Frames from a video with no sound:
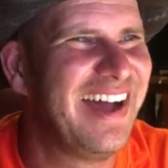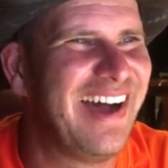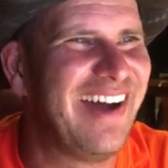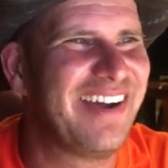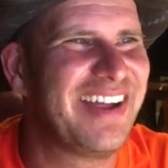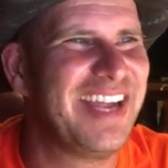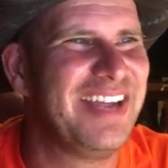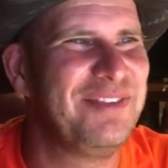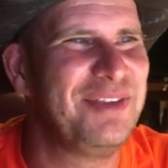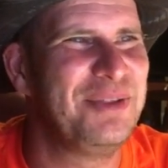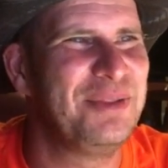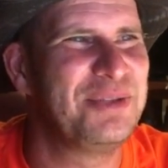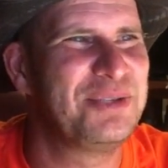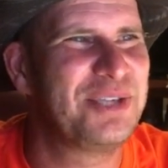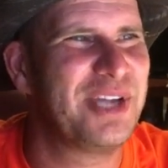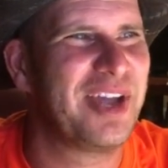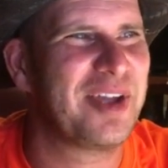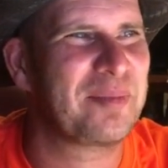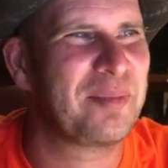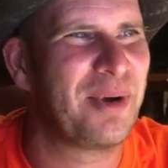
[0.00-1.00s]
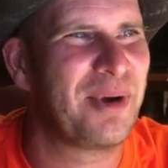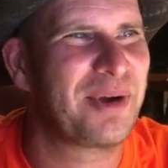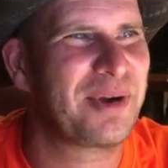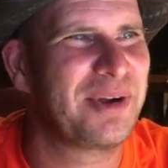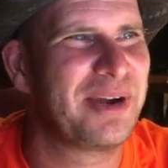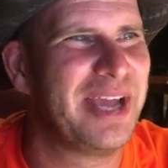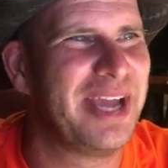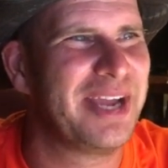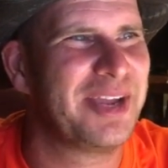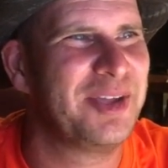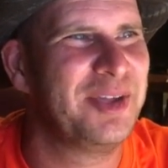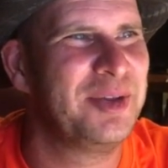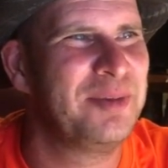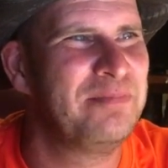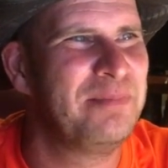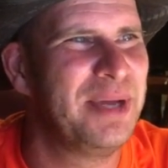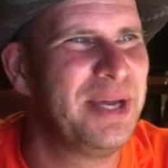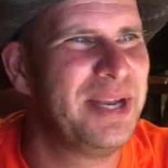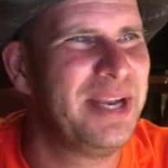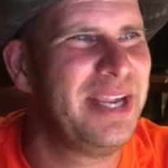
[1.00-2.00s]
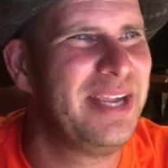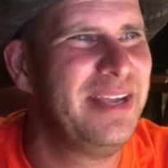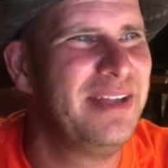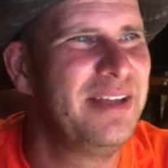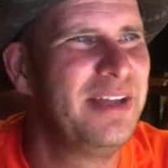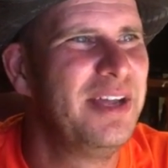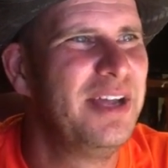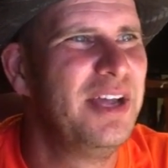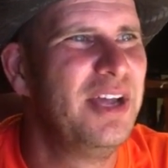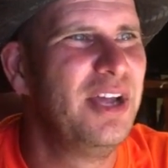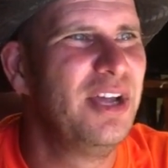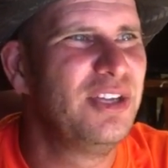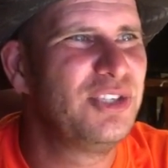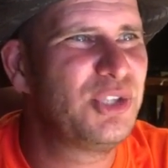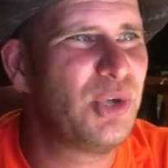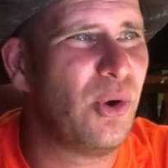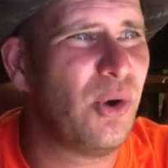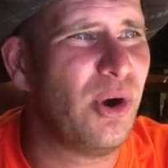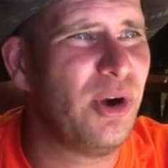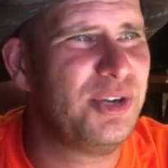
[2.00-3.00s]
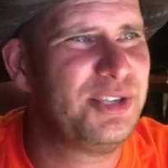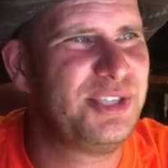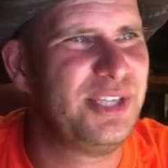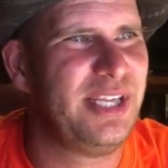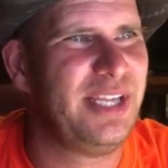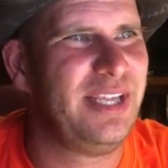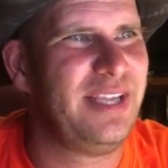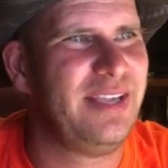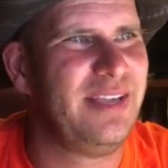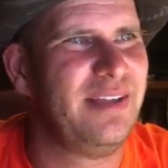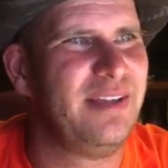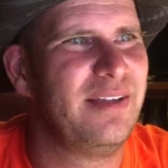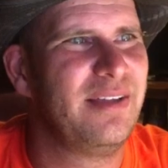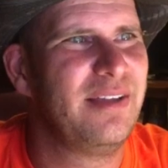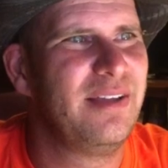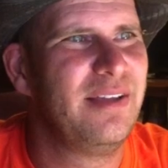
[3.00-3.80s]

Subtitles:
I'll give you the check mark on that, good buddy. Torsey.